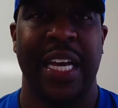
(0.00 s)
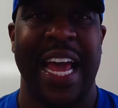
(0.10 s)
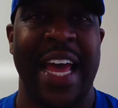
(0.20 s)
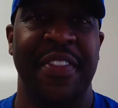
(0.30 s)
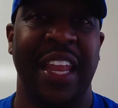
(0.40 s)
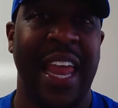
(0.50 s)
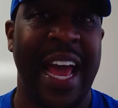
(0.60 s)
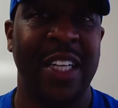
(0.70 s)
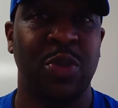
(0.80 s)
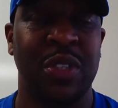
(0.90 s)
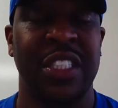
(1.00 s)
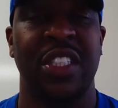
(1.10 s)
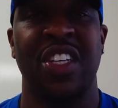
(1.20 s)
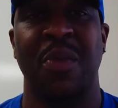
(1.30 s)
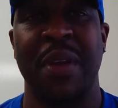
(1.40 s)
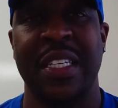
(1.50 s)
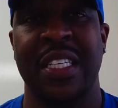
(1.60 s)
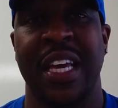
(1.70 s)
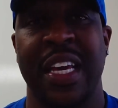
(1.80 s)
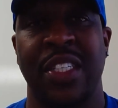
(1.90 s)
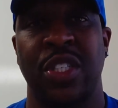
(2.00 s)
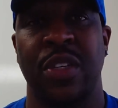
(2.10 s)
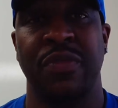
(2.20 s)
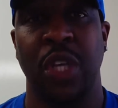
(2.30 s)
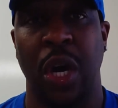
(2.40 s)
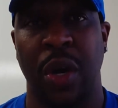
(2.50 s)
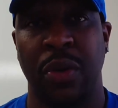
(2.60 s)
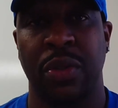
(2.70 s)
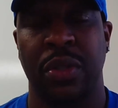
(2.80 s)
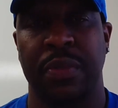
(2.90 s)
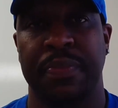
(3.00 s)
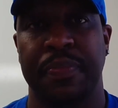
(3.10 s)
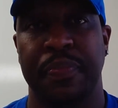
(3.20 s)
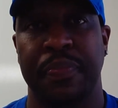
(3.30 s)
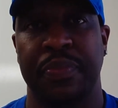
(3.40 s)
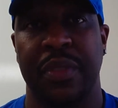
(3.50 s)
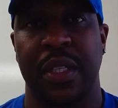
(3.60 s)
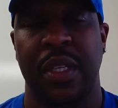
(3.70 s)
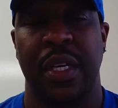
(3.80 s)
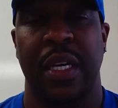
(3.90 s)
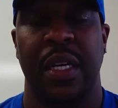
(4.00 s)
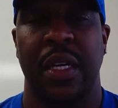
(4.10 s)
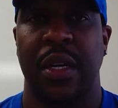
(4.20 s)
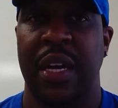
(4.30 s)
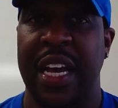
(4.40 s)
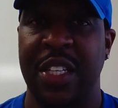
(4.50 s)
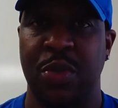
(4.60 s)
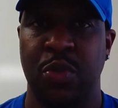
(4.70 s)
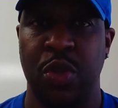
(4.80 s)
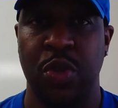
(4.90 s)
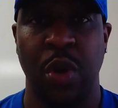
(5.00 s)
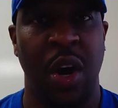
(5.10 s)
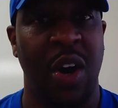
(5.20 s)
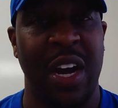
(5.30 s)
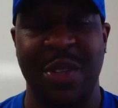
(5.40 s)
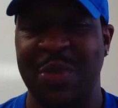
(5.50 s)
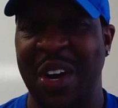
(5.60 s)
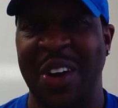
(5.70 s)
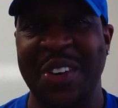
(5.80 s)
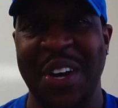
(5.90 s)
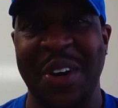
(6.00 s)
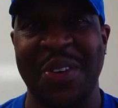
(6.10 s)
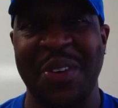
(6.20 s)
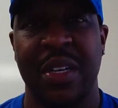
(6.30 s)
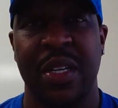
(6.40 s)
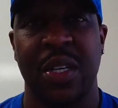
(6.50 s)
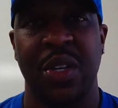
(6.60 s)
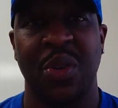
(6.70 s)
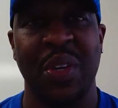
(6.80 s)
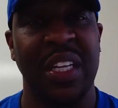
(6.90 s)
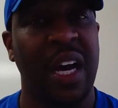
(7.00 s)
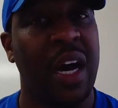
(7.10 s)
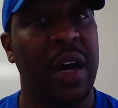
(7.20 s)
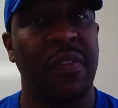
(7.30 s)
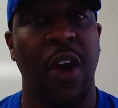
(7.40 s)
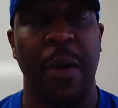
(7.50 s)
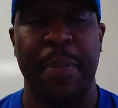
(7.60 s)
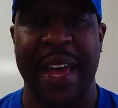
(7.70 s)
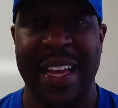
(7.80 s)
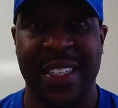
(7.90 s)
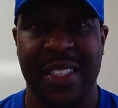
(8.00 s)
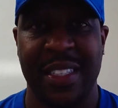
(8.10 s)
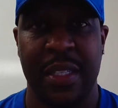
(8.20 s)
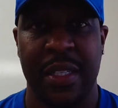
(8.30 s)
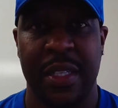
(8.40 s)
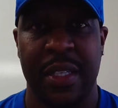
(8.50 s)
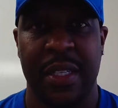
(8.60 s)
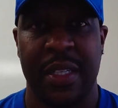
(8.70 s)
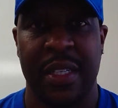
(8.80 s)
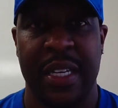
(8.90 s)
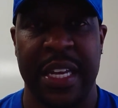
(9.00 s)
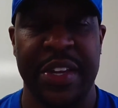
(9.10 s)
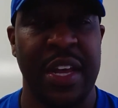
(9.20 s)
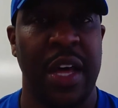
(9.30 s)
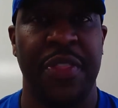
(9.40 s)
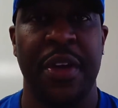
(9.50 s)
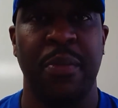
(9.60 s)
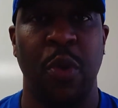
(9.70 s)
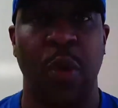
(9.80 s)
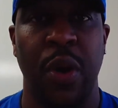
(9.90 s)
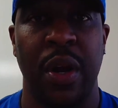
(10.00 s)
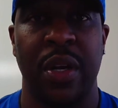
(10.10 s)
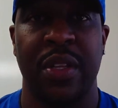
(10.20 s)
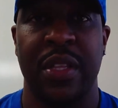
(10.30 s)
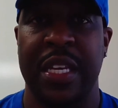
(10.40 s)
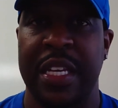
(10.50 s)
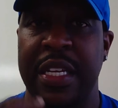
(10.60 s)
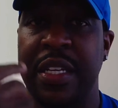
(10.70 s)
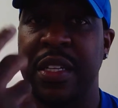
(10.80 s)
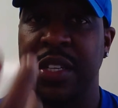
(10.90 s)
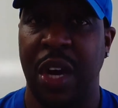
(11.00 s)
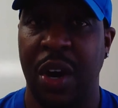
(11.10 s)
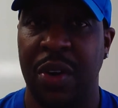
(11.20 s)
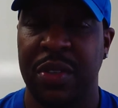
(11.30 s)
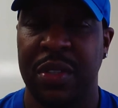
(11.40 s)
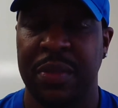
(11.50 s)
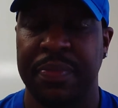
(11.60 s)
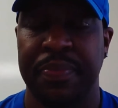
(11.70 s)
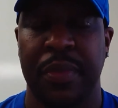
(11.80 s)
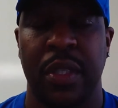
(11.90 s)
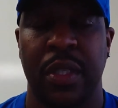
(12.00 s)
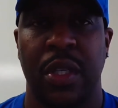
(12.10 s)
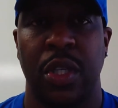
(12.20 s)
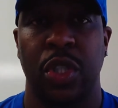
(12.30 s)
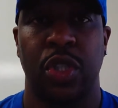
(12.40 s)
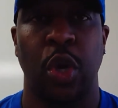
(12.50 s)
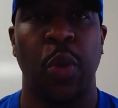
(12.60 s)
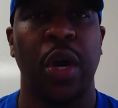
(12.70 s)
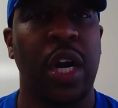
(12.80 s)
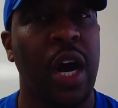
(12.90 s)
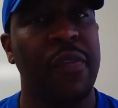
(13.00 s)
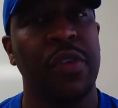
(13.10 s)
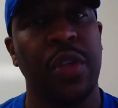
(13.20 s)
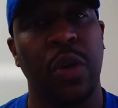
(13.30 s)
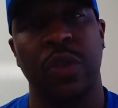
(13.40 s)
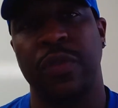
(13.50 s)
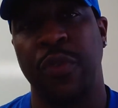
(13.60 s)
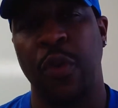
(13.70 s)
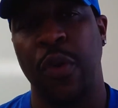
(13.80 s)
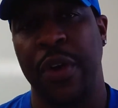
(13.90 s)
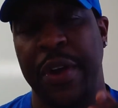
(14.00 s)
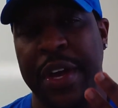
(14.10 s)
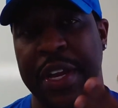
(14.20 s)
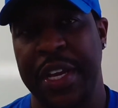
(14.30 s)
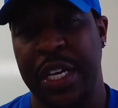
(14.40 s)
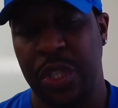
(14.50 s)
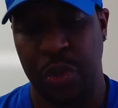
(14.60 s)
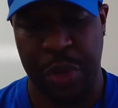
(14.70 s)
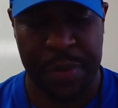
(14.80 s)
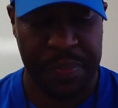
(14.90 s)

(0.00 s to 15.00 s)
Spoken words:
And the last one is the domestication of dogs. As we all know, we love our pets and nothing more than dogs. So we'll cover those four in history.